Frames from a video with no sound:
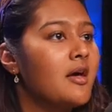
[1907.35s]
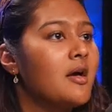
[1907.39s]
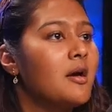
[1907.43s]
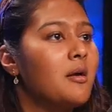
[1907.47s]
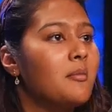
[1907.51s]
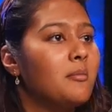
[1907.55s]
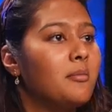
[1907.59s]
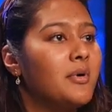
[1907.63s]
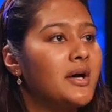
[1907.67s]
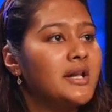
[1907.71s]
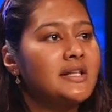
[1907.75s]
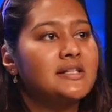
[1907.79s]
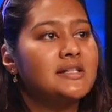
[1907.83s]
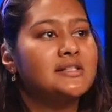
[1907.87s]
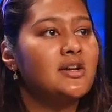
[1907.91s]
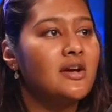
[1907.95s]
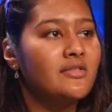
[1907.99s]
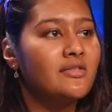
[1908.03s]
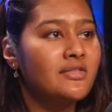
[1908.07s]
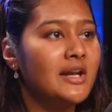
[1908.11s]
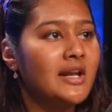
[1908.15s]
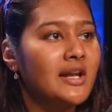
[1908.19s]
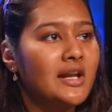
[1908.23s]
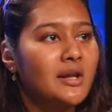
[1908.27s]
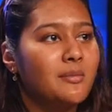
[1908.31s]
But it's not that
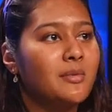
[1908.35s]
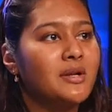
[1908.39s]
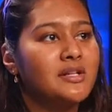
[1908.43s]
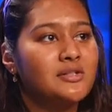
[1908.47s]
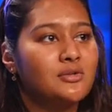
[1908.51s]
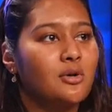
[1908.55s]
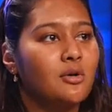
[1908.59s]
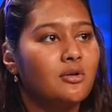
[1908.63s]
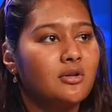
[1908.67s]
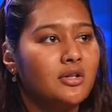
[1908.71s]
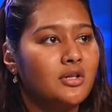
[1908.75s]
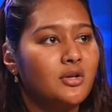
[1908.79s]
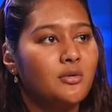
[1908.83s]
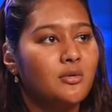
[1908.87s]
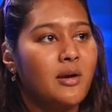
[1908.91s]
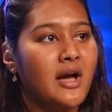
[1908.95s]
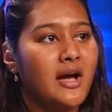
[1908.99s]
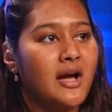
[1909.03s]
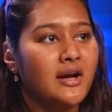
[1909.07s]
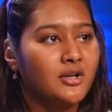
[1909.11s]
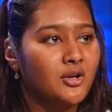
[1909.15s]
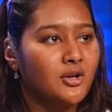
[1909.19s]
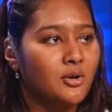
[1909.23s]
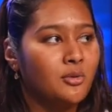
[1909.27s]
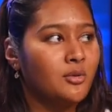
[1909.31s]
anyone's holding you back.
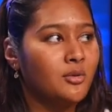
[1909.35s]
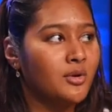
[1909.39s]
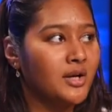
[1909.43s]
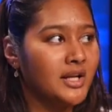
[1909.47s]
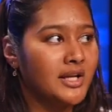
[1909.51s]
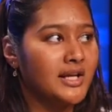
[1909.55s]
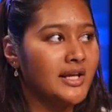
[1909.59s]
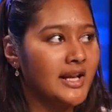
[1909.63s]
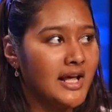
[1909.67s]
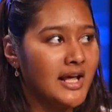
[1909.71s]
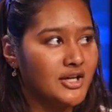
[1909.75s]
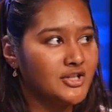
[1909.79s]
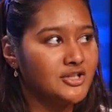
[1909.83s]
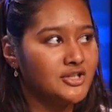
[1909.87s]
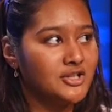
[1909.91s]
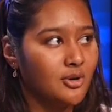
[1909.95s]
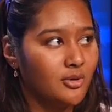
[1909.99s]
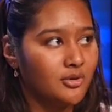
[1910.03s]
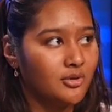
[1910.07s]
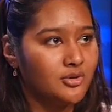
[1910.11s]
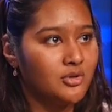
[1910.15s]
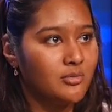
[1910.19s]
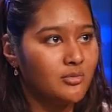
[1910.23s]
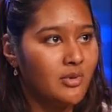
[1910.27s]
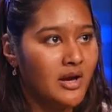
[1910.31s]
No one can actually hold
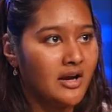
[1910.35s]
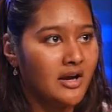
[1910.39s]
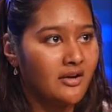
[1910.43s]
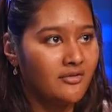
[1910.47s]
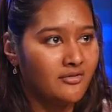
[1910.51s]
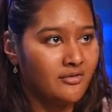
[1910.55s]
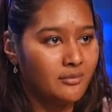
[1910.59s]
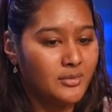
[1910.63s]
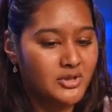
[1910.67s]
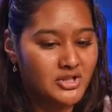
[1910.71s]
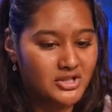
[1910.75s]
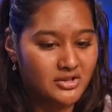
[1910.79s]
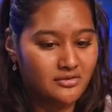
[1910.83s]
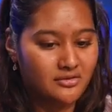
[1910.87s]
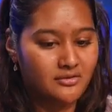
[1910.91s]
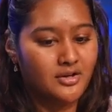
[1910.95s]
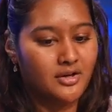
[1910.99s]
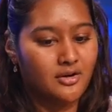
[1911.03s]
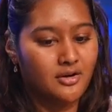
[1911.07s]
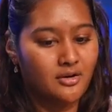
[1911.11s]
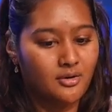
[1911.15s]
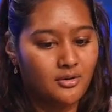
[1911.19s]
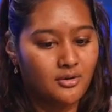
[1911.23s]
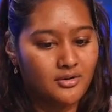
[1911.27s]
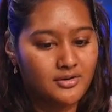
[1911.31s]
you back from achieving your
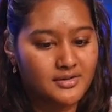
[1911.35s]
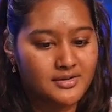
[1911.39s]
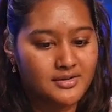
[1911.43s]
goals.